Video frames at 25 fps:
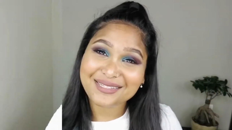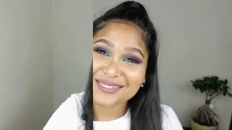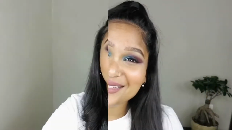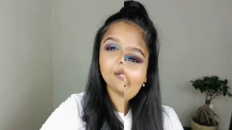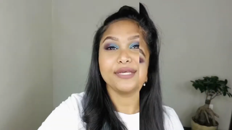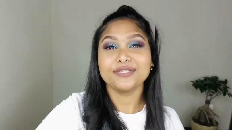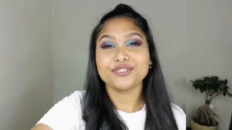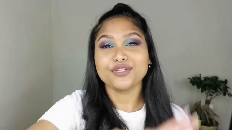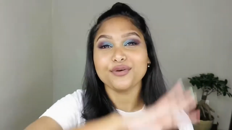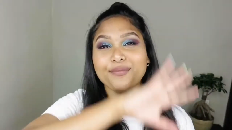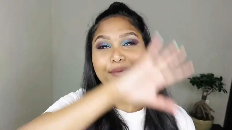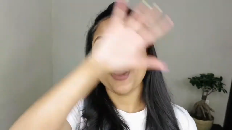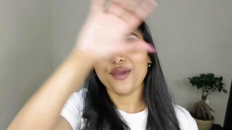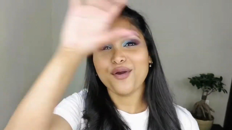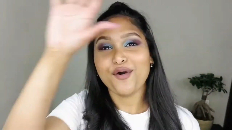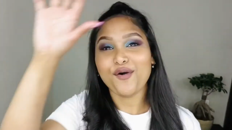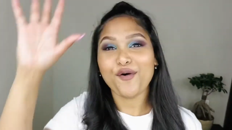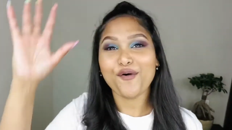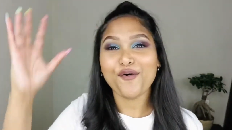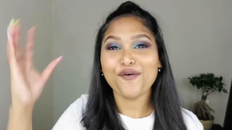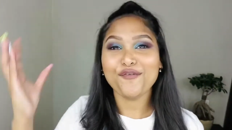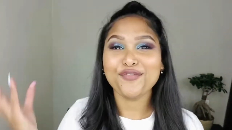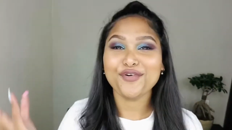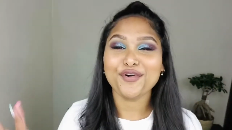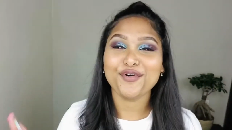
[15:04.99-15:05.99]
Okay, so my
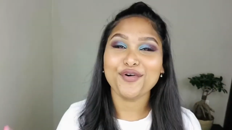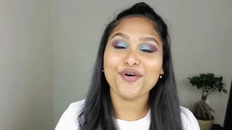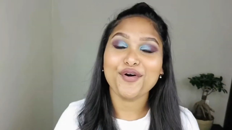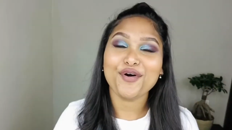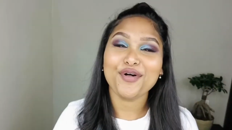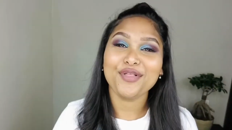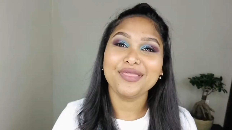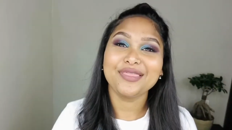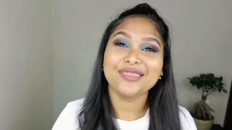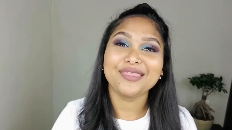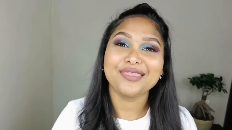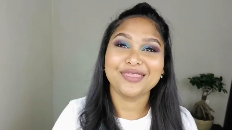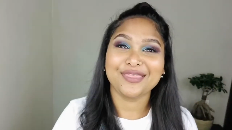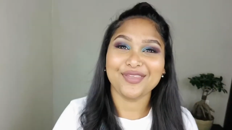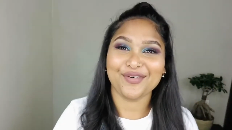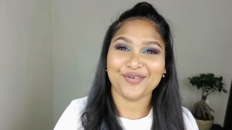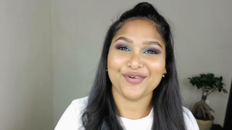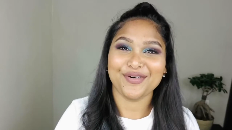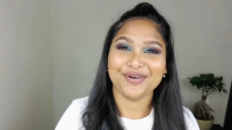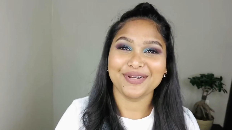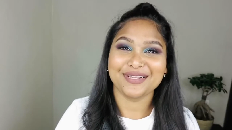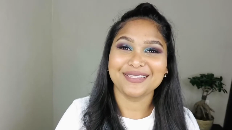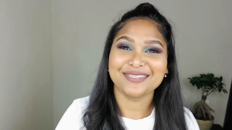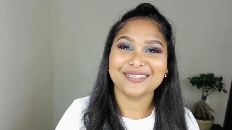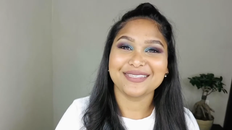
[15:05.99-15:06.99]
overall
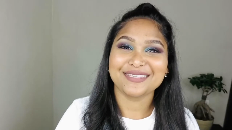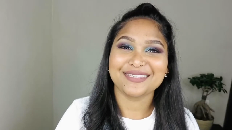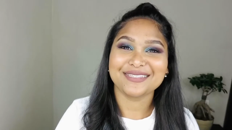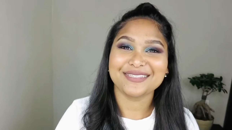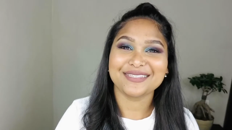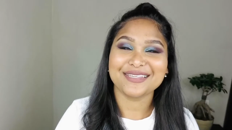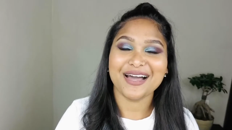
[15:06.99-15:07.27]
thoughts.